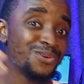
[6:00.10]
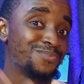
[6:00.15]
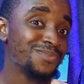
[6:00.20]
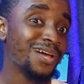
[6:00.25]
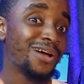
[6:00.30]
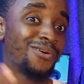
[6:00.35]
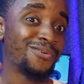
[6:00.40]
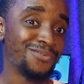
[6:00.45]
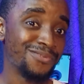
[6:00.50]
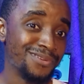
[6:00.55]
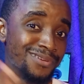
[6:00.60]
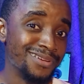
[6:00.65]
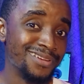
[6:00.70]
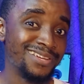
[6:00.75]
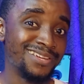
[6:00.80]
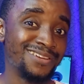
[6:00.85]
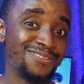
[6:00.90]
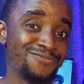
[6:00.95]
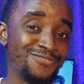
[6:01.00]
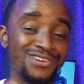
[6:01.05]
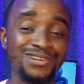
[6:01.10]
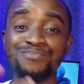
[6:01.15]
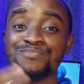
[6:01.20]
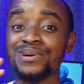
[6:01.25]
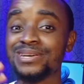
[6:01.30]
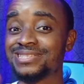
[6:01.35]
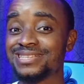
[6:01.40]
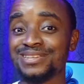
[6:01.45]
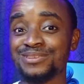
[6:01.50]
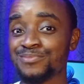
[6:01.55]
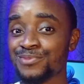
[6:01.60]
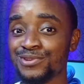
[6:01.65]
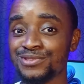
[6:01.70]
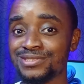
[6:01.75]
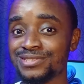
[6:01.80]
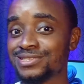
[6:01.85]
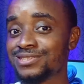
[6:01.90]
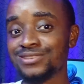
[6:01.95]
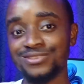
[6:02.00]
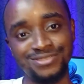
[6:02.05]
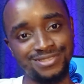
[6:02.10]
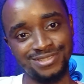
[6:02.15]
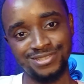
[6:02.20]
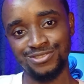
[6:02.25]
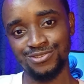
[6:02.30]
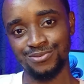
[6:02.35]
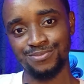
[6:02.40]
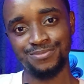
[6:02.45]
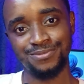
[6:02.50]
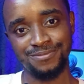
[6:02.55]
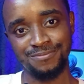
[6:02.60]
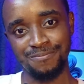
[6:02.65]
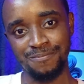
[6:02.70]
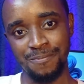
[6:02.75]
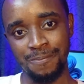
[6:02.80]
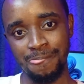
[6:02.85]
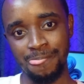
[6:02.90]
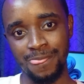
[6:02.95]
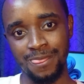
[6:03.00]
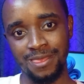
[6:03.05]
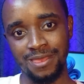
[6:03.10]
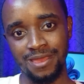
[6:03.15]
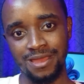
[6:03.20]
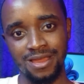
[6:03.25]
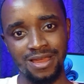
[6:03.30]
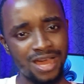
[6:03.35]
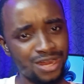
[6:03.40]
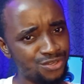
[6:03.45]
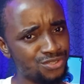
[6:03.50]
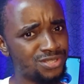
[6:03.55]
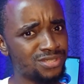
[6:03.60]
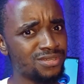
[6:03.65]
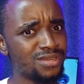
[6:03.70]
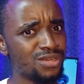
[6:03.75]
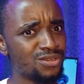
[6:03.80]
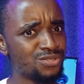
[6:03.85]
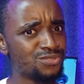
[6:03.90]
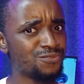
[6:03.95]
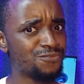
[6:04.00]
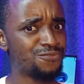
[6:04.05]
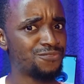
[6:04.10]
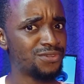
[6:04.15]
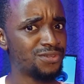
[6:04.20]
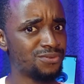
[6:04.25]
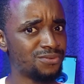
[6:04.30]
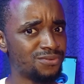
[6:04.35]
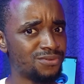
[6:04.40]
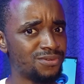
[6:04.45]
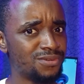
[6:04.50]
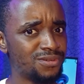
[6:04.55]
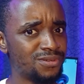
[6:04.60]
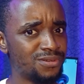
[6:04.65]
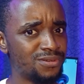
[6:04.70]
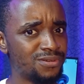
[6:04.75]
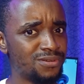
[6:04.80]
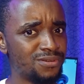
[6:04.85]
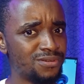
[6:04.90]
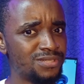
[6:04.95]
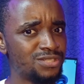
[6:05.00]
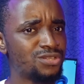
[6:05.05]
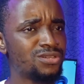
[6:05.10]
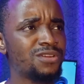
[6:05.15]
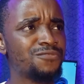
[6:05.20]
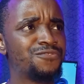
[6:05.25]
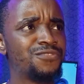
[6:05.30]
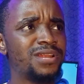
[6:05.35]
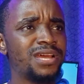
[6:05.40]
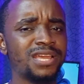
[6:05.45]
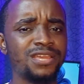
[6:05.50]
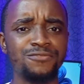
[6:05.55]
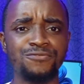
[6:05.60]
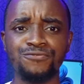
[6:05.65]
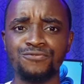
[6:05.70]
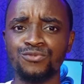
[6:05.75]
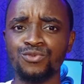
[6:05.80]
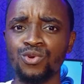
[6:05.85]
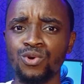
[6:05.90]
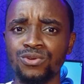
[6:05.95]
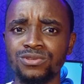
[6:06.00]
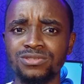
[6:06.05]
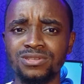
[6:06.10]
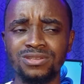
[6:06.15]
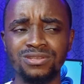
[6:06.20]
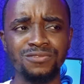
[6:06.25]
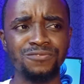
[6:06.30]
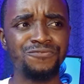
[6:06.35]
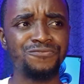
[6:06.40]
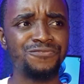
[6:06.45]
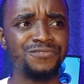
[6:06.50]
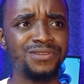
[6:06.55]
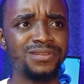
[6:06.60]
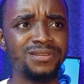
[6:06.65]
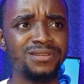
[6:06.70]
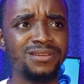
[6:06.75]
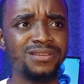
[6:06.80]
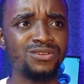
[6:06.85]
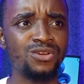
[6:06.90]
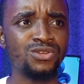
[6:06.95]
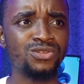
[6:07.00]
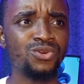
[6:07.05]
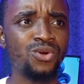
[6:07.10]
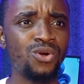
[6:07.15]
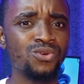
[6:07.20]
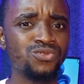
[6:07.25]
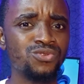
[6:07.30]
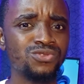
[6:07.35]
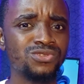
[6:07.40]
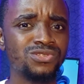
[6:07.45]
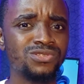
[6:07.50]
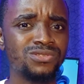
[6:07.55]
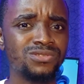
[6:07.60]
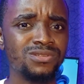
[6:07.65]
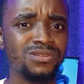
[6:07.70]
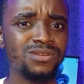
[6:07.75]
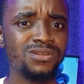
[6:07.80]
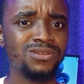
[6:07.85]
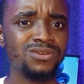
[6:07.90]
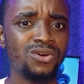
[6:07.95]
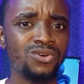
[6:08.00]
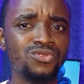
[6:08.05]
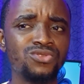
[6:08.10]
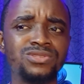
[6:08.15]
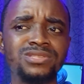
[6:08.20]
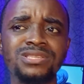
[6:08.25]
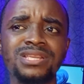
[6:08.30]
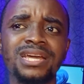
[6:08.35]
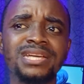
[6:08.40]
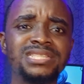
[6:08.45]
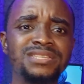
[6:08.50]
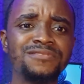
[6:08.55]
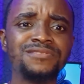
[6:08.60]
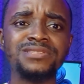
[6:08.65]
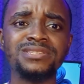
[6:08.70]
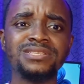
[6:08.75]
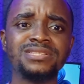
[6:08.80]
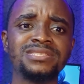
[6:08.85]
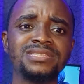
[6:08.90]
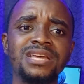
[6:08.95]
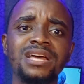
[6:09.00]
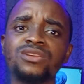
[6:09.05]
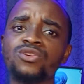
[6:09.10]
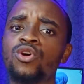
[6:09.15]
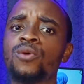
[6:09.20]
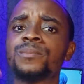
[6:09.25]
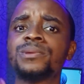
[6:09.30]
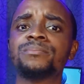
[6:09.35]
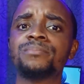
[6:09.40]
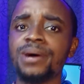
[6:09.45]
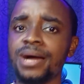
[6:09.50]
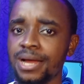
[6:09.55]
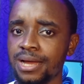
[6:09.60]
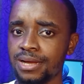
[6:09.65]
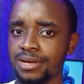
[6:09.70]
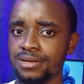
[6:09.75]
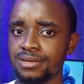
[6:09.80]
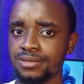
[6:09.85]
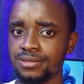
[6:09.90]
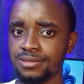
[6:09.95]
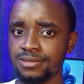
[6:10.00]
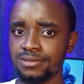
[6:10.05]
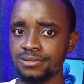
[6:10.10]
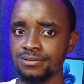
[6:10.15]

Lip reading: for a job now. For the past 3 months, you did not see a job. How do you think you're going to feel? You're going to feel like a fraud. You're going to feel, all those negativities start coming back,